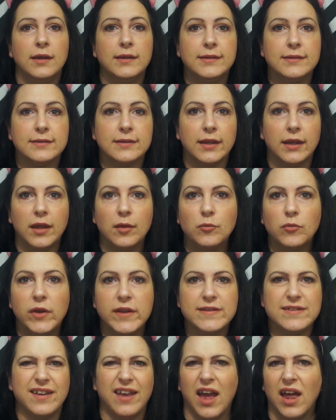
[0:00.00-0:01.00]
It's like I'm
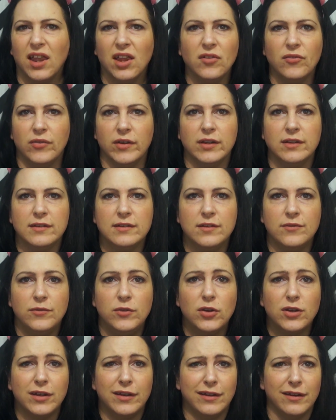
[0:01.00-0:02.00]
raising elephants. If
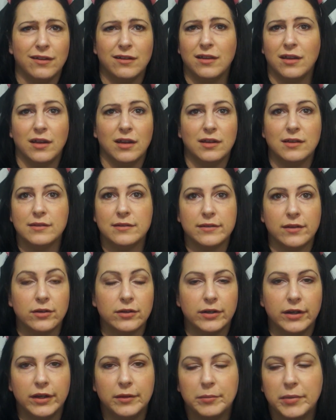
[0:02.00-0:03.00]
you can hear that, I'm
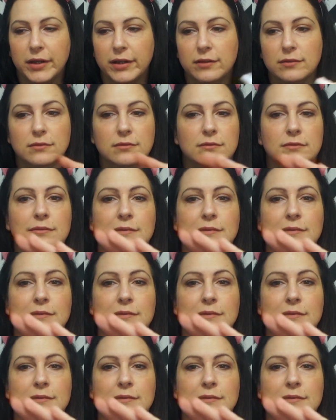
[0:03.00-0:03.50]
sorry, but